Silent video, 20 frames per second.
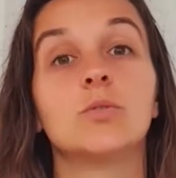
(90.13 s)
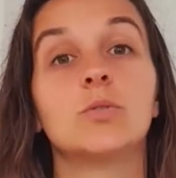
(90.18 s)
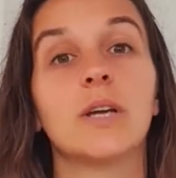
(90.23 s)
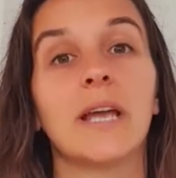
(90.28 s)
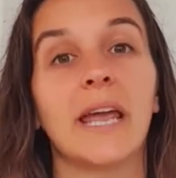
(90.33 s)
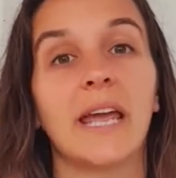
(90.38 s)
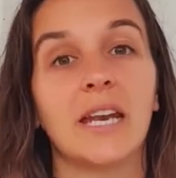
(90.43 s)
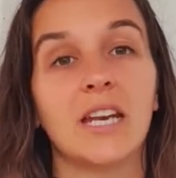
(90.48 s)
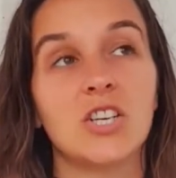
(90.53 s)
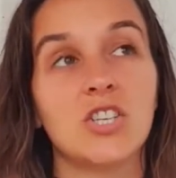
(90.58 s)

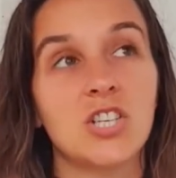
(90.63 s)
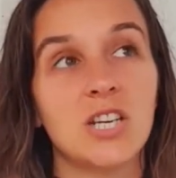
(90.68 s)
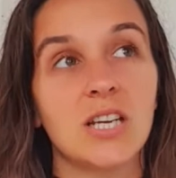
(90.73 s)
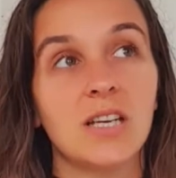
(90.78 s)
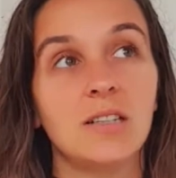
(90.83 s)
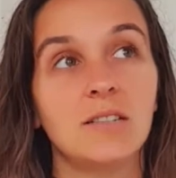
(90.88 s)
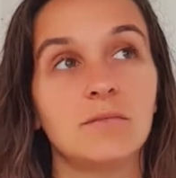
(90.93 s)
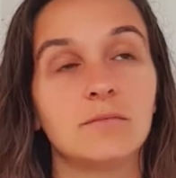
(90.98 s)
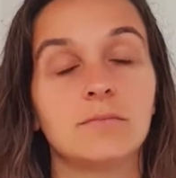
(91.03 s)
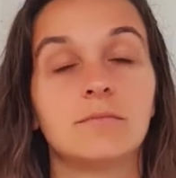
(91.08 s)

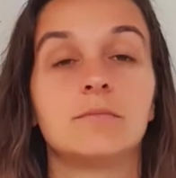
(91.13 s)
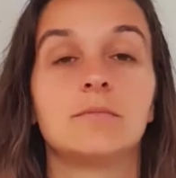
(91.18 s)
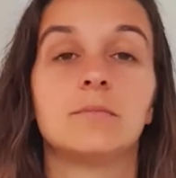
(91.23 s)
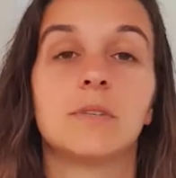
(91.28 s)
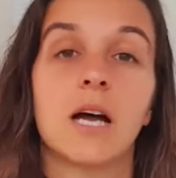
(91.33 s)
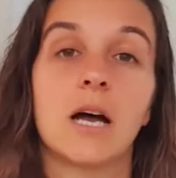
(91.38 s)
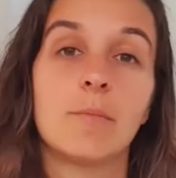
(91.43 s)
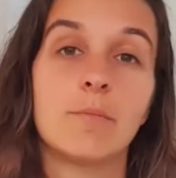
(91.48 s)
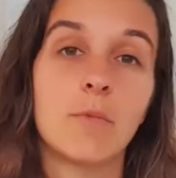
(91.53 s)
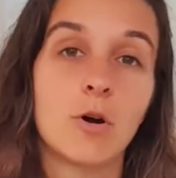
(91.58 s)
energy,
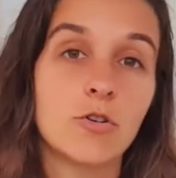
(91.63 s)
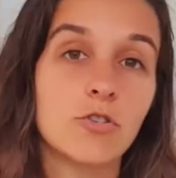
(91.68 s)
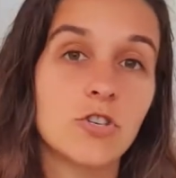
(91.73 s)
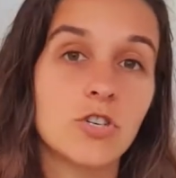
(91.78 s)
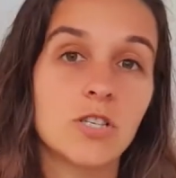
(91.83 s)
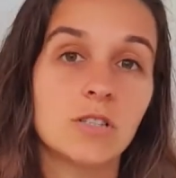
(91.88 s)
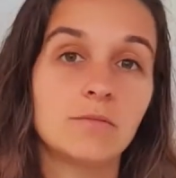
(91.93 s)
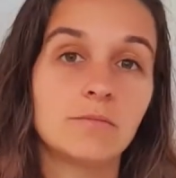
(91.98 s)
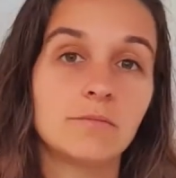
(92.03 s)
emotion